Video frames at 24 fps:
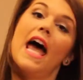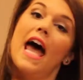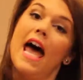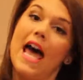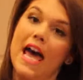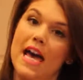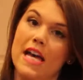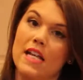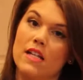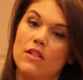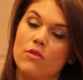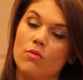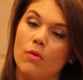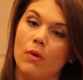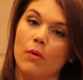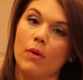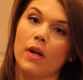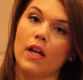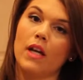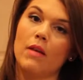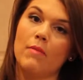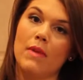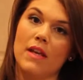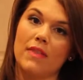end where we're
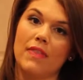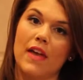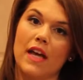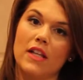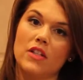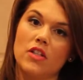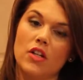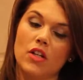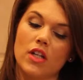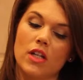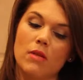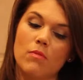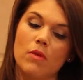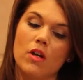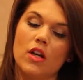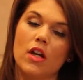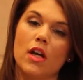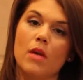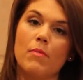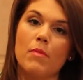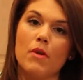going to make that turkey burger,